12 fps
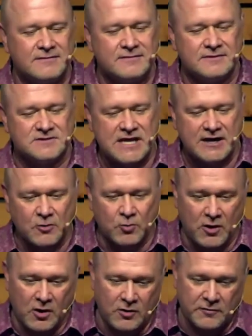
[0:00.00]
The second
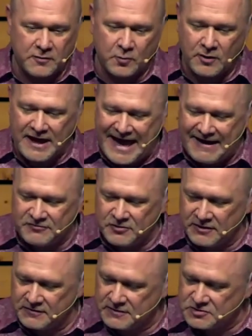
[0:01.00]
role that we'll have
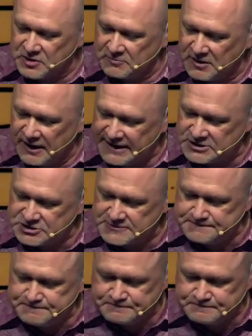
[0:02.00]
during the tribulation